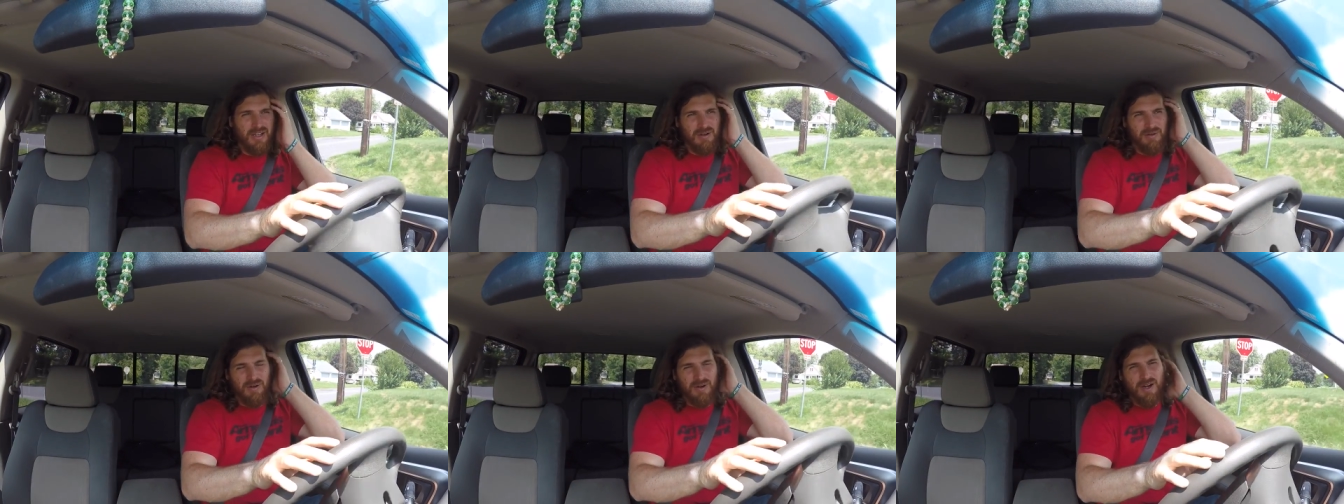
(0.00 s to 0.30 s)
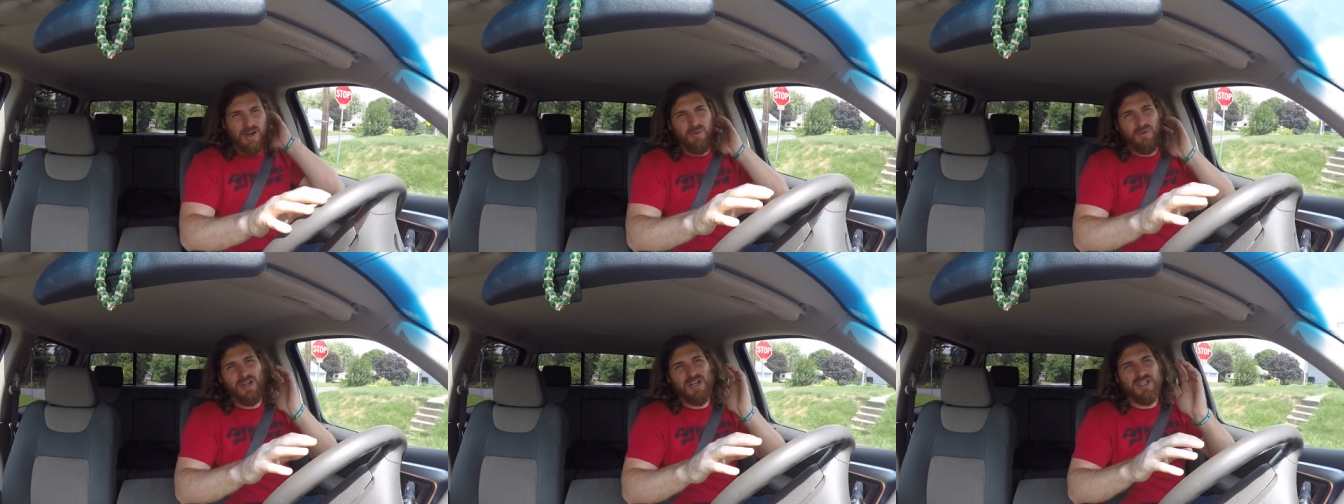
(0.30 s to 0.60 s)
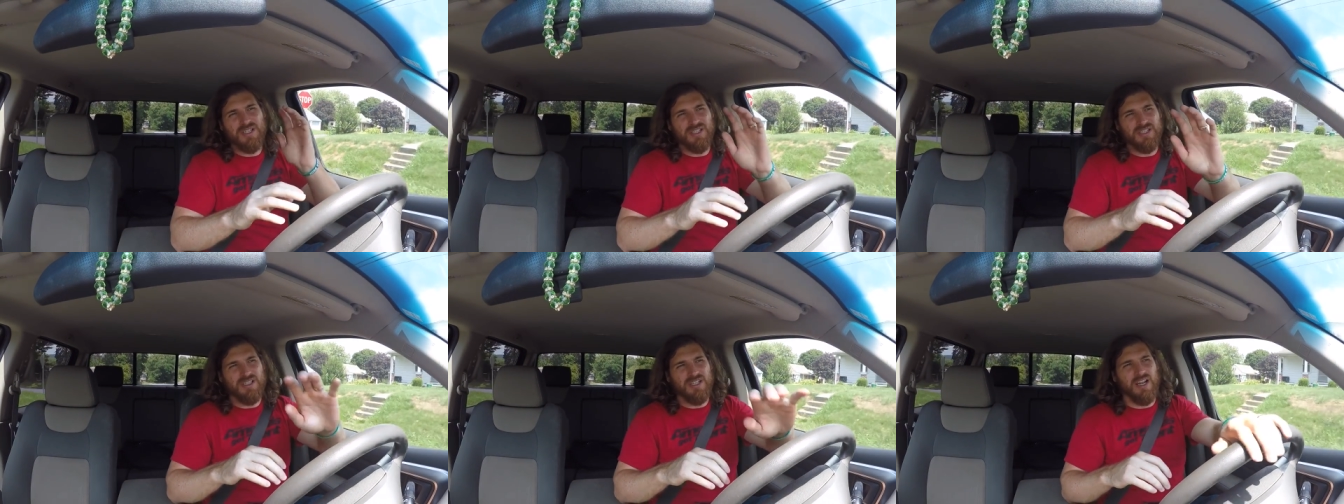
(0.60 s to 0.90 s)
where I
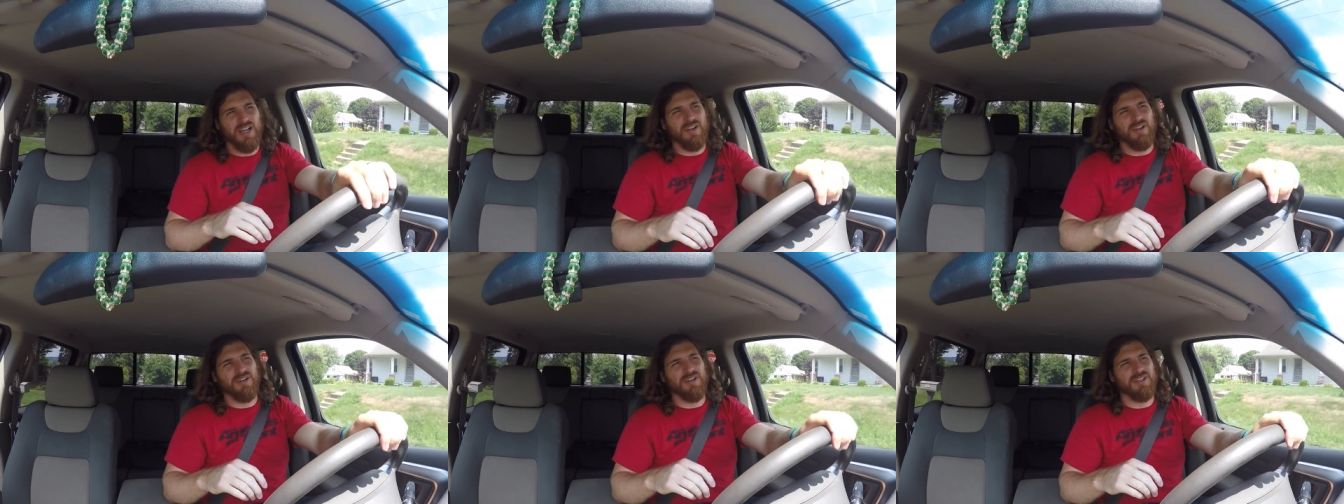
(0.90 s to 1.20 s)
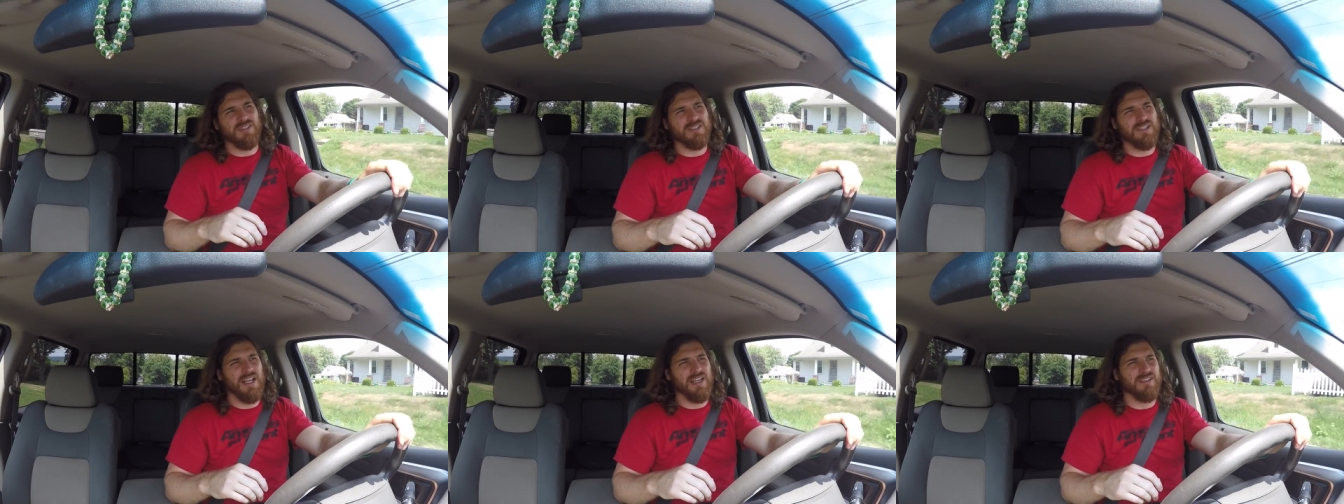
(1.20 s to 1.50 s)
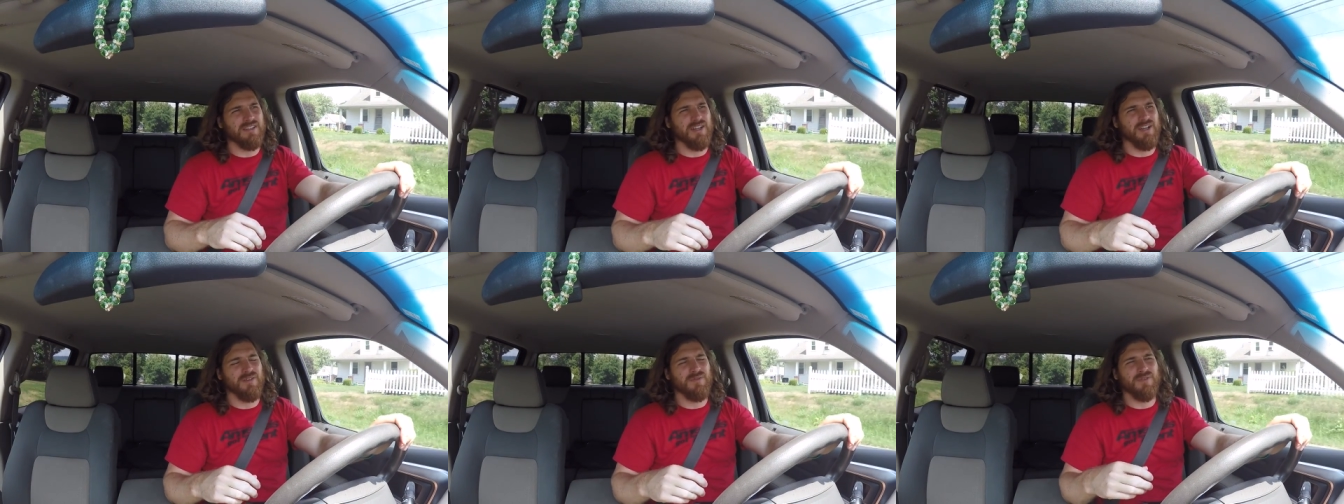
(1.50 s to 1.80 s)
wish I could have
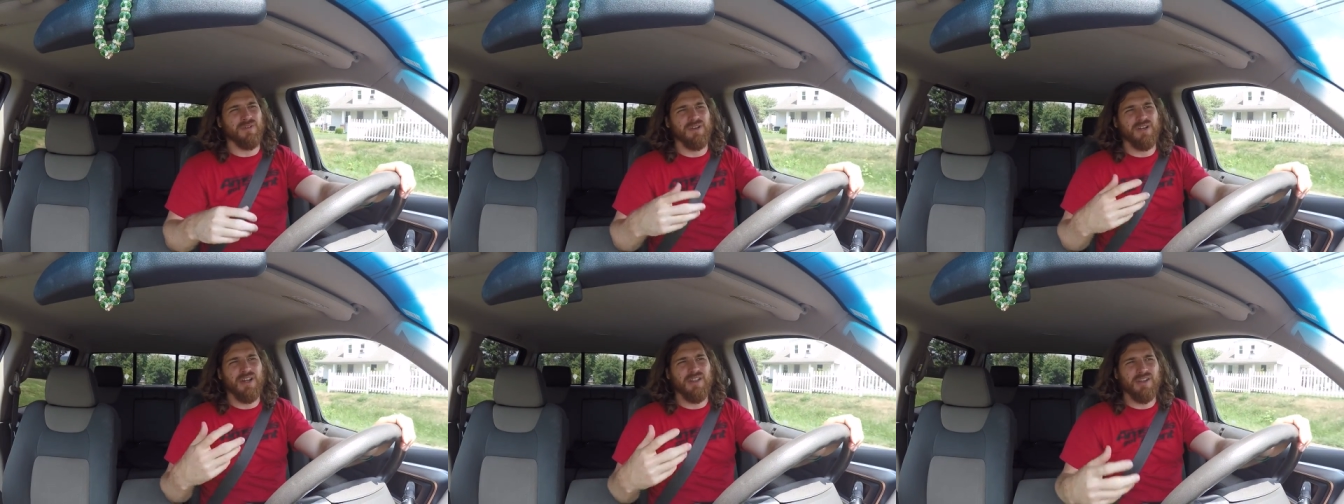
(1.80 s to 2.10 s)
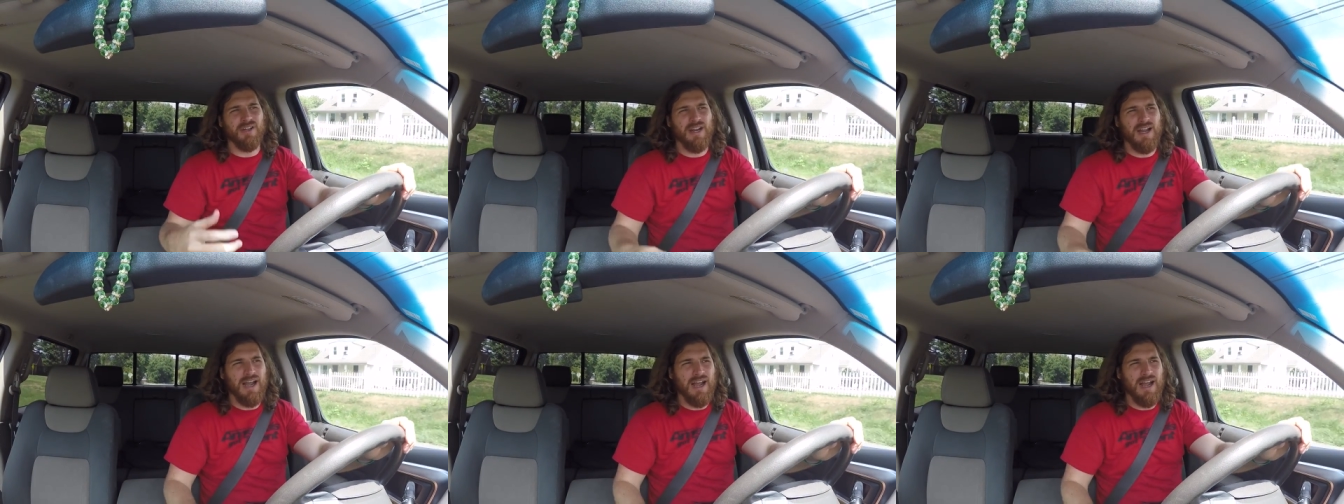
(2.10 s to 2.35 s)
sat there for another